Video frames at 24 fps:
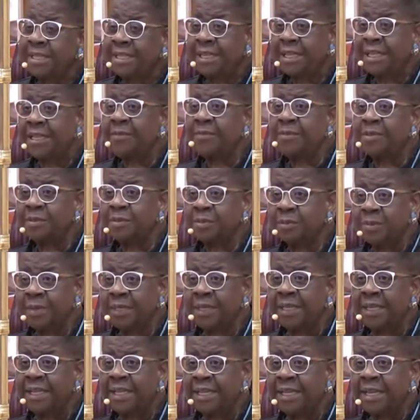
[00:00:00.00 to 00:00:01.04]
that he was
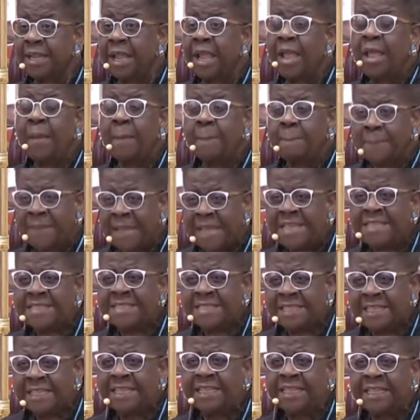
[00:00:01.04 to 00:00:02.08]
willing,
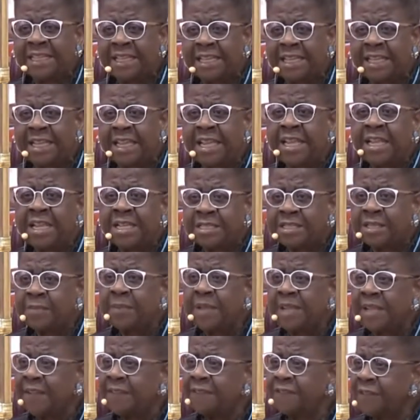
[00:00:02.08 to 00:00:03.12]
basically, to
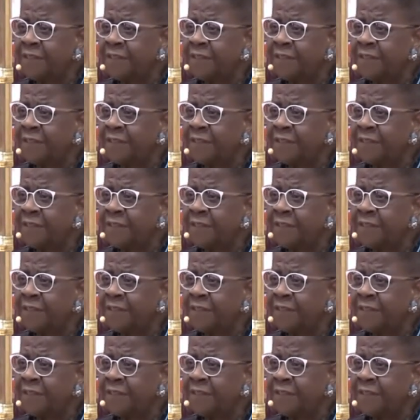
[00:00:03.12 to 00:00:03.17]
make a